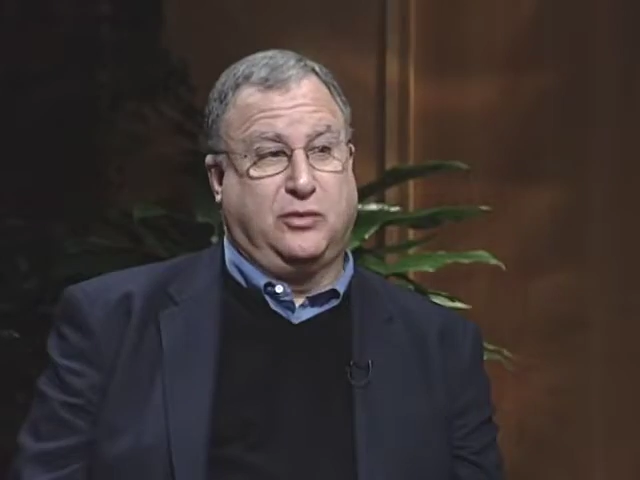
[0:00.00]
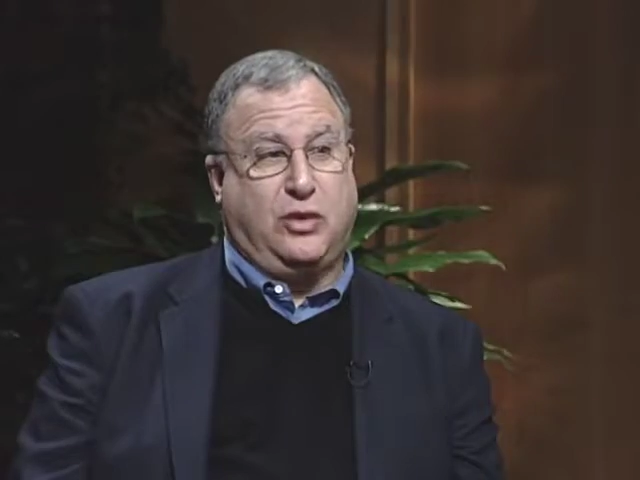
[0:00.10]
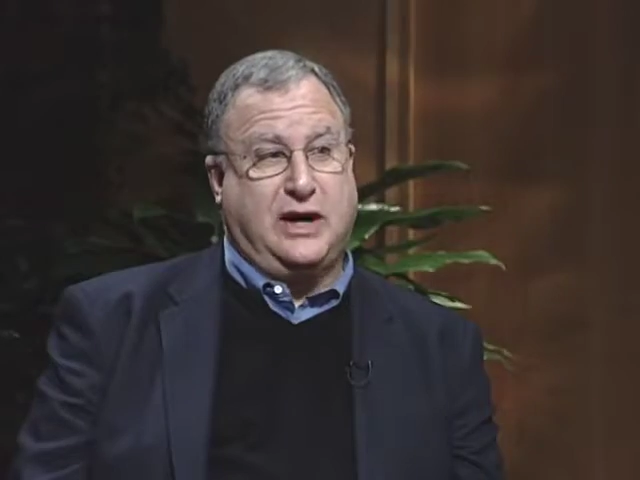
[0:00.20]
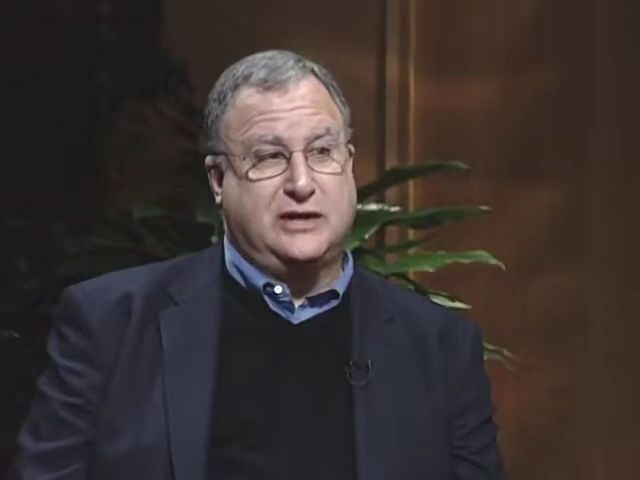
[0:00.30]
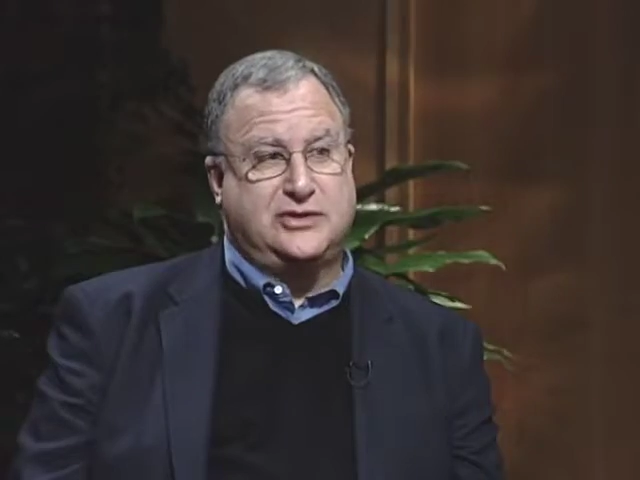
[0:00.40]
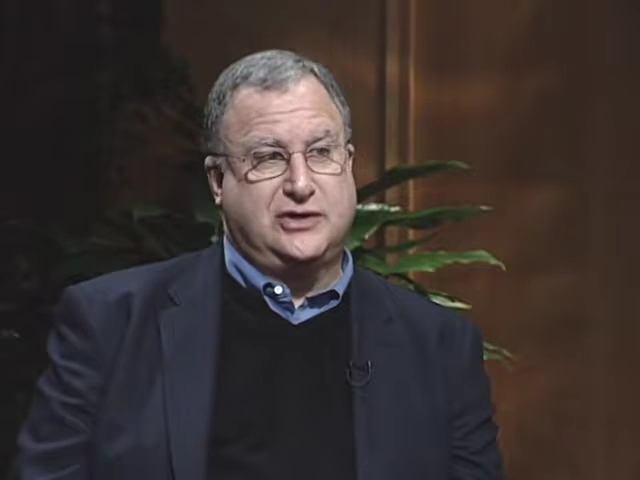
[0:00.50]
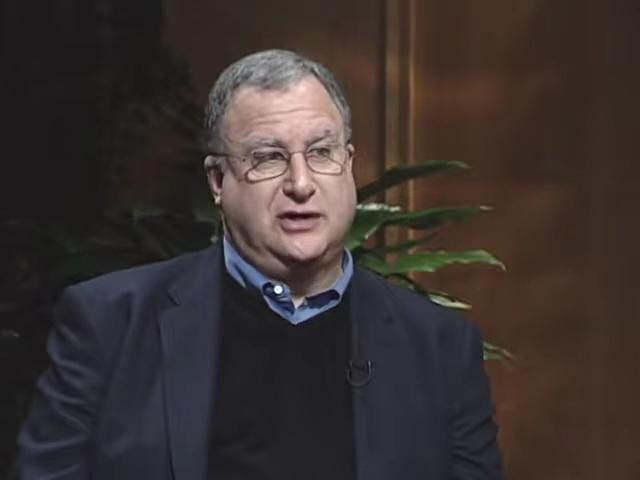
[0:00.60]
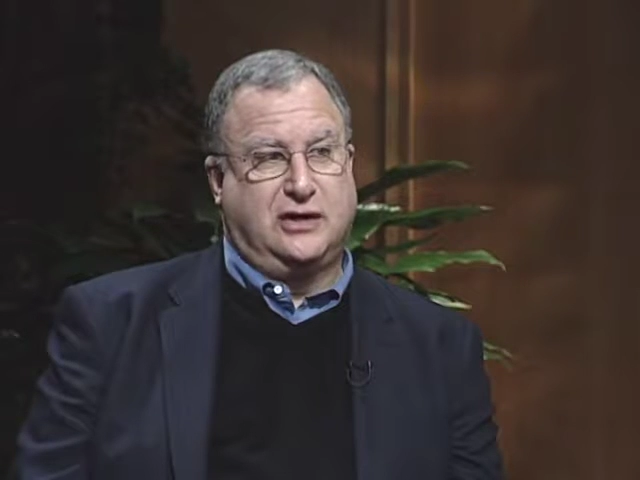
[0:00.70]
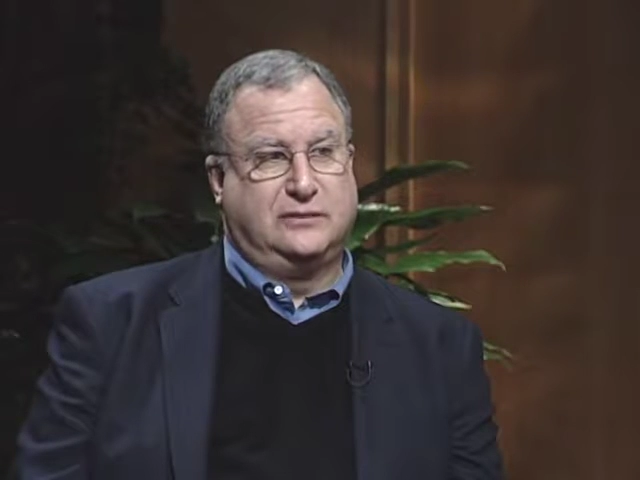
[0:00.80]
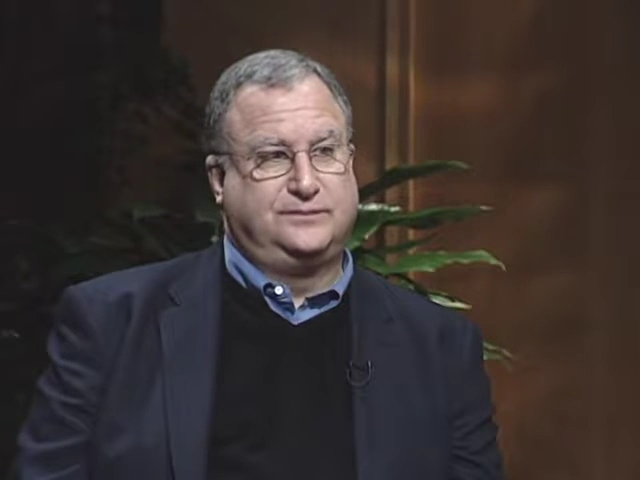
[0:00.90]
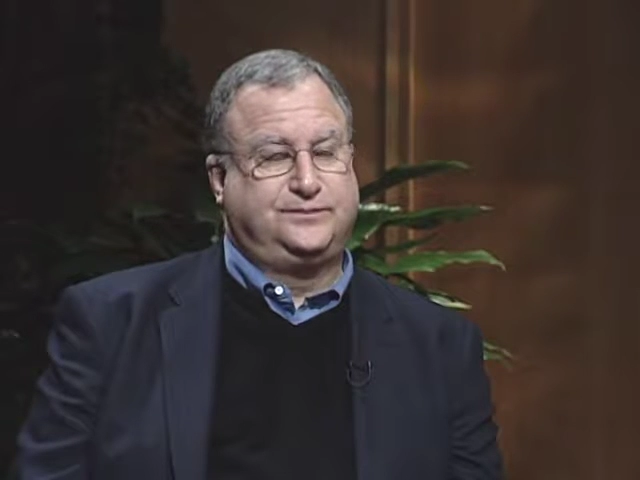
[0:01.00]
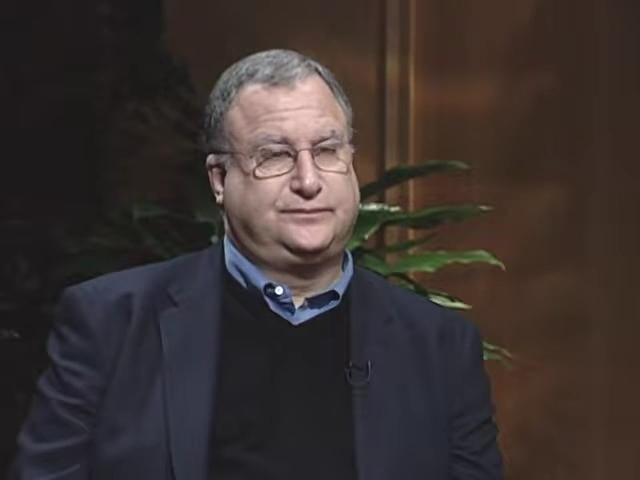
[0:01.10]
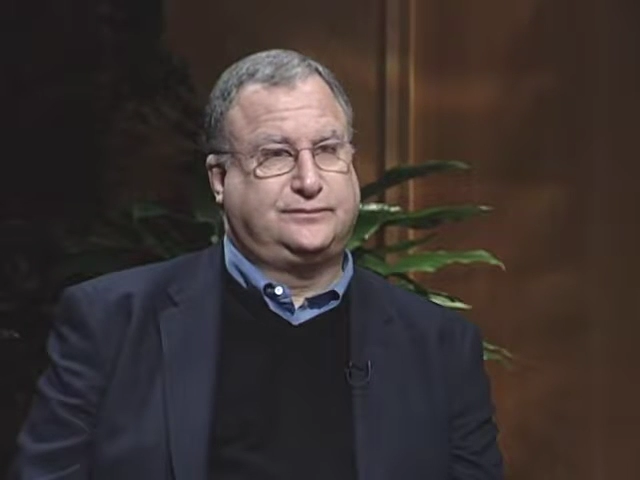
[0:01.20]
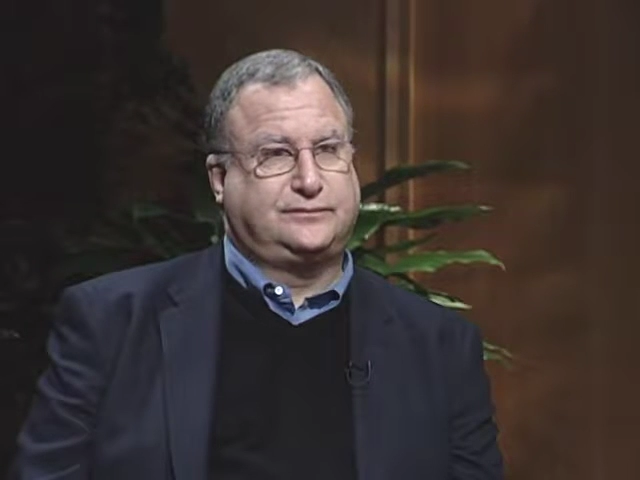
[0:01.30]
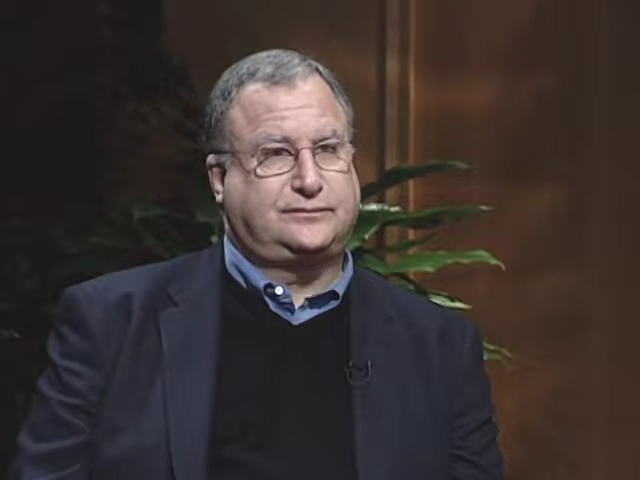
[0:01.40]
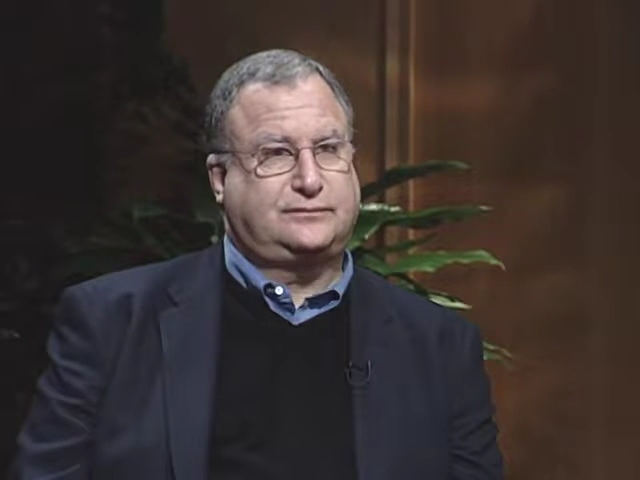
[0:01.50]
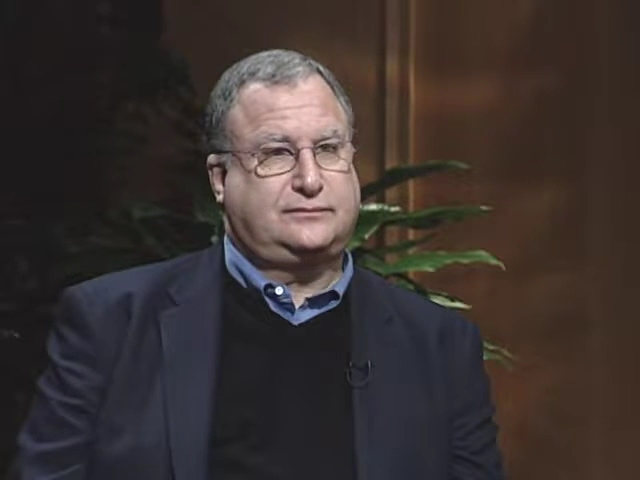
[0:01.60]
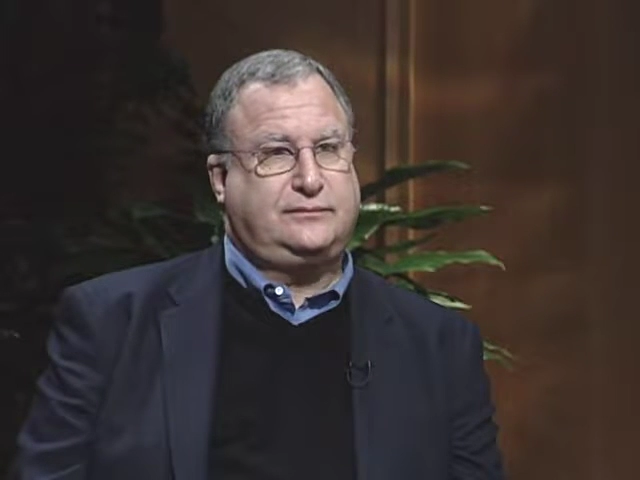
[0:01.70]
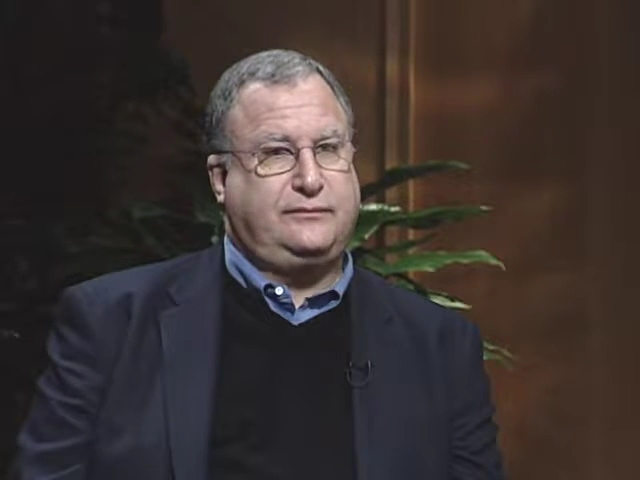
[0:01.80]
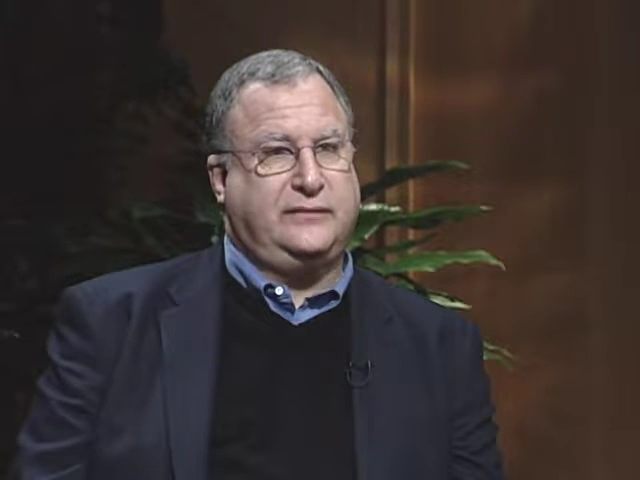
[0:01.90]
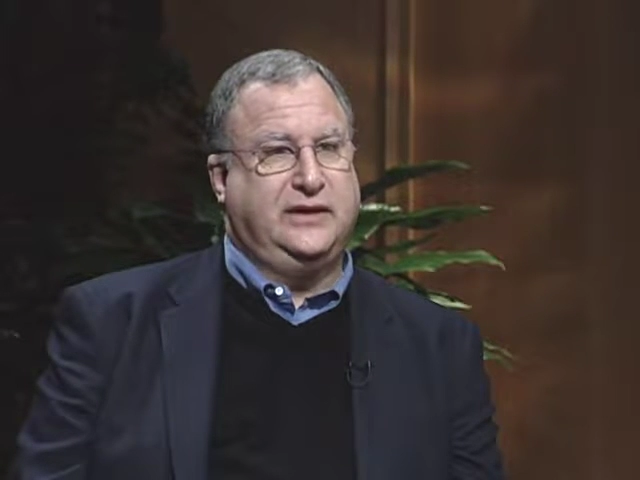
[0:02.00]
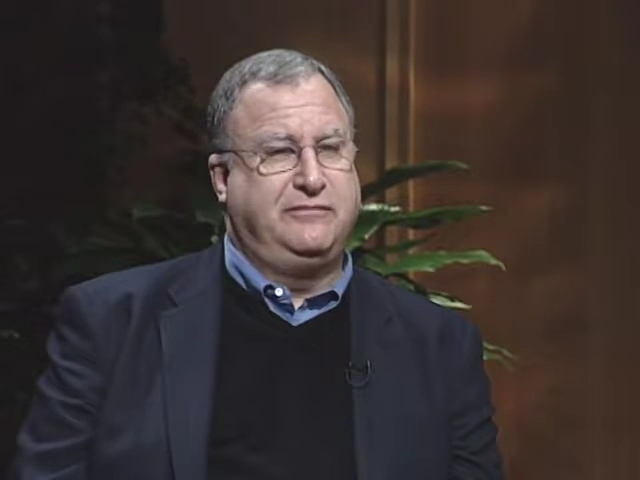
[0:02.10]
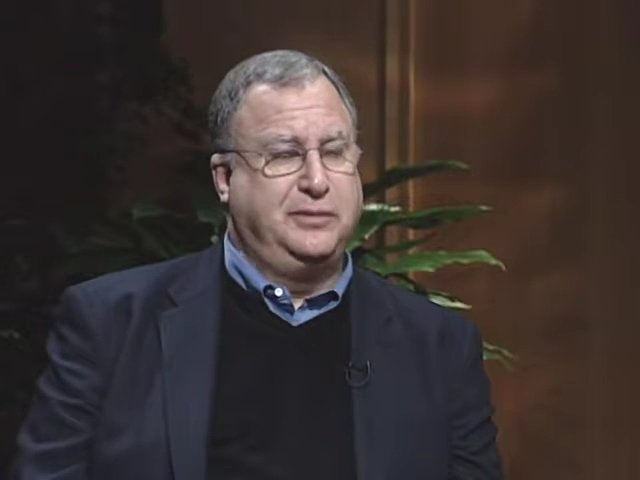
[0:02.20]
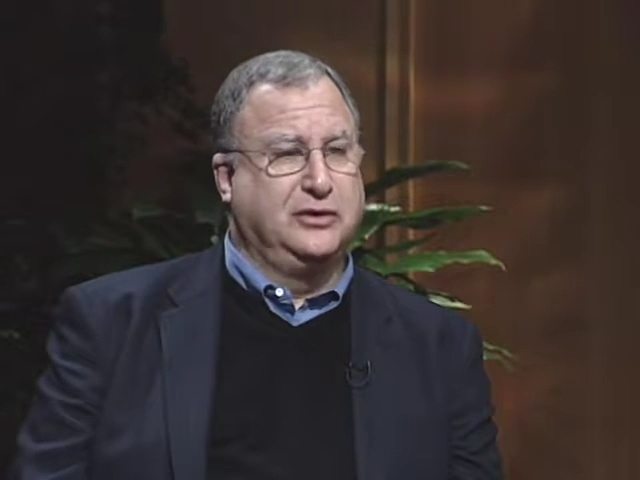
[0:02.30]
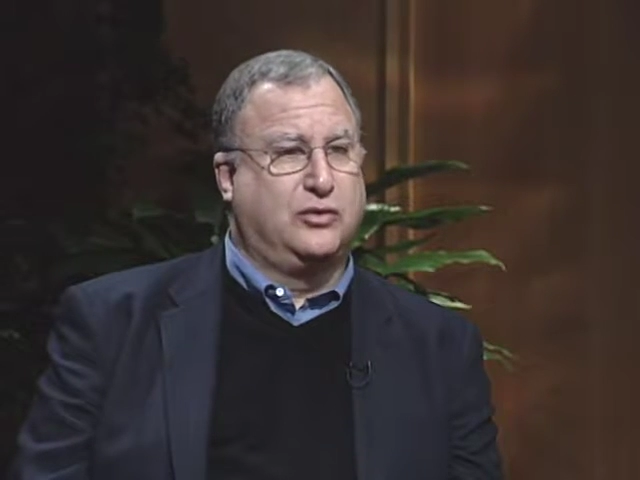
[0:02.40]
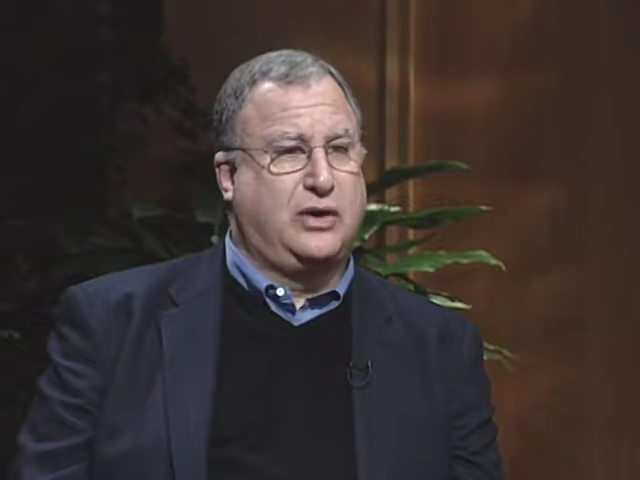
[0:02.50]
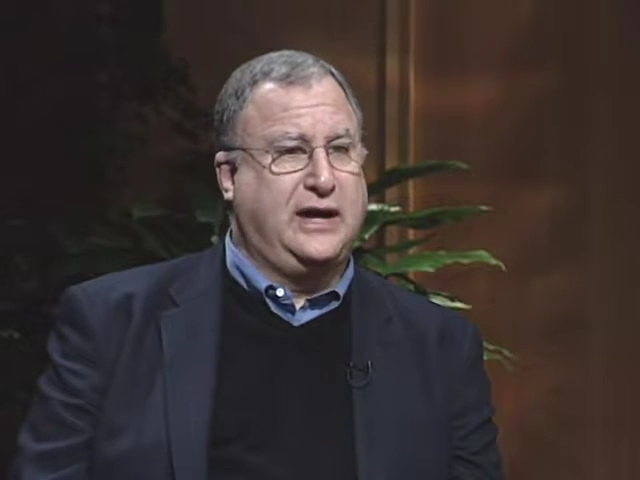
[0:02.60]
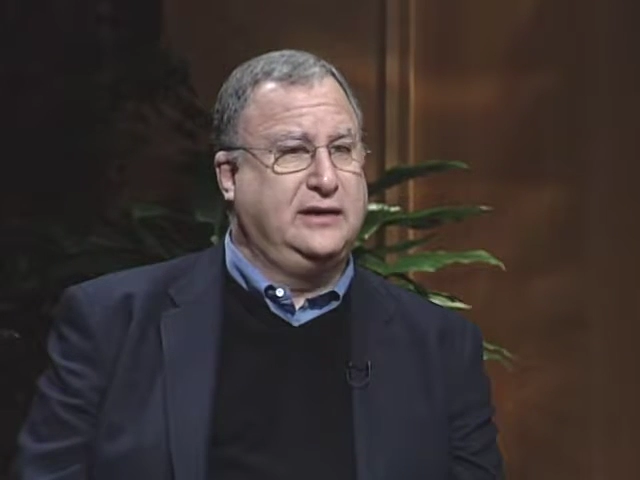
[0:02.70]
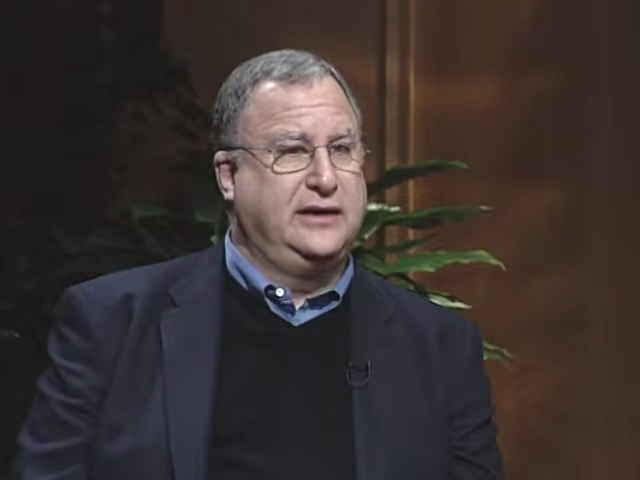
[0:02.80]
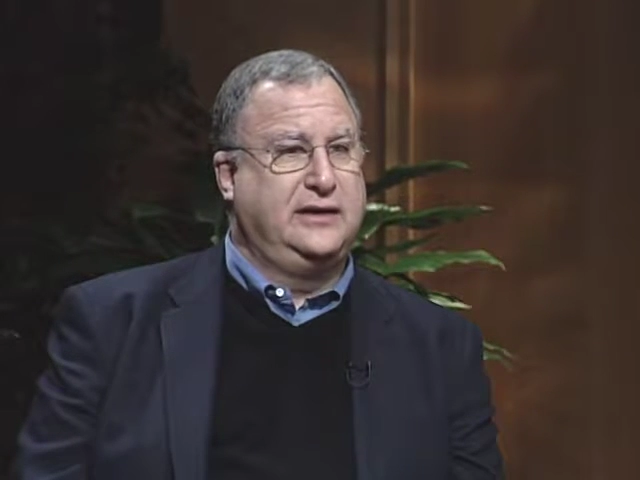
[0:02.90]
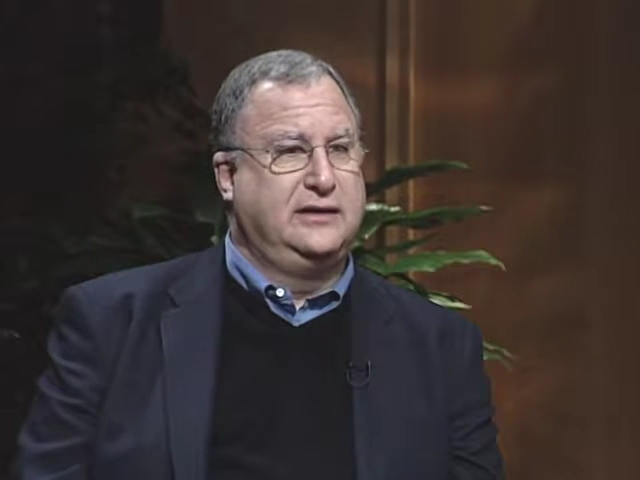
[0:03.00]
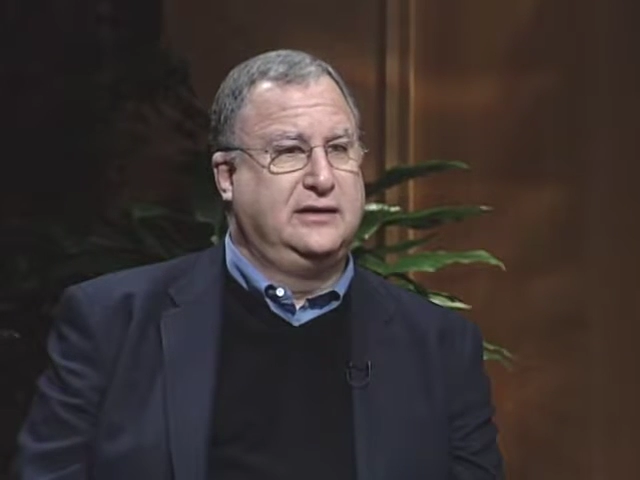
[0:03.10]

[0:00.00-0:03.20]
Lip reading: watch. If Bill O'Reilly